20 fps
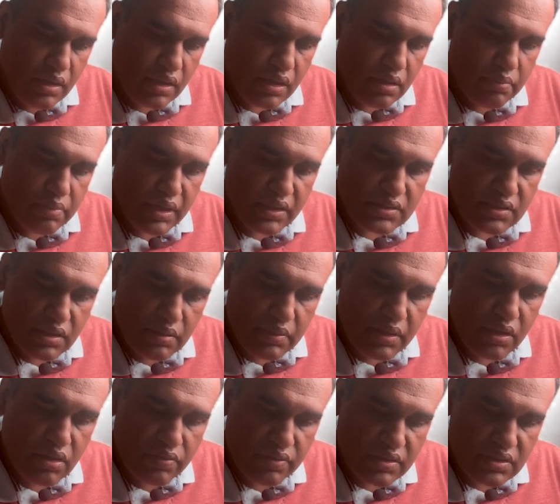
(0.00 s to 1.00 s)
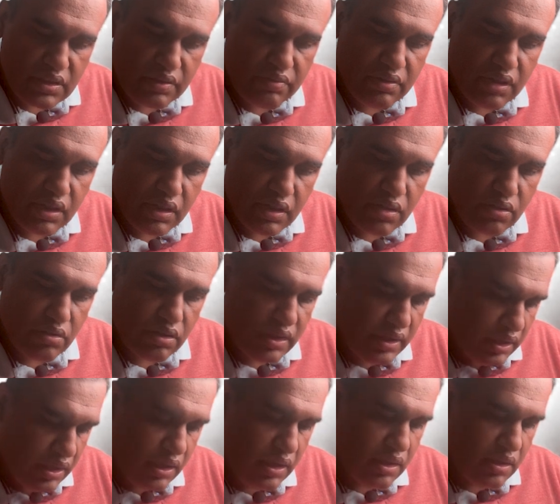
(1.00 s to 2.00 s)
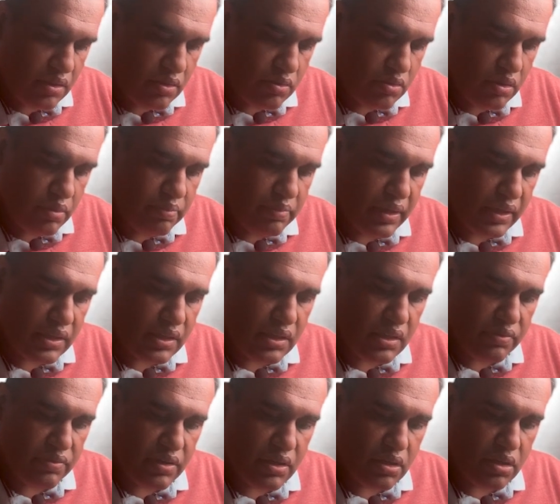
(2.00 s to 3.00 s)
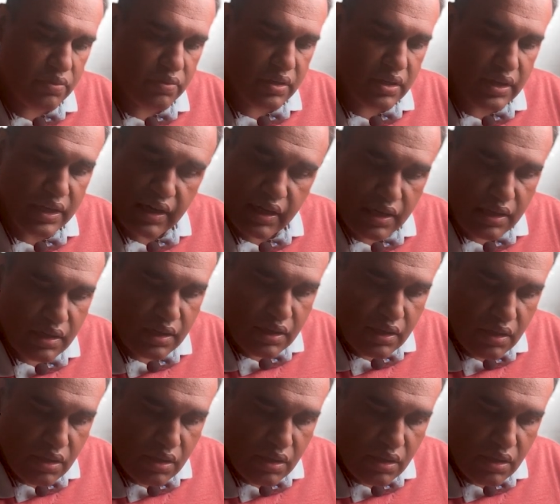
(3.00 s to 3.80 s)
Compressing the brain of a 17-year-old lady who impacted the front of her head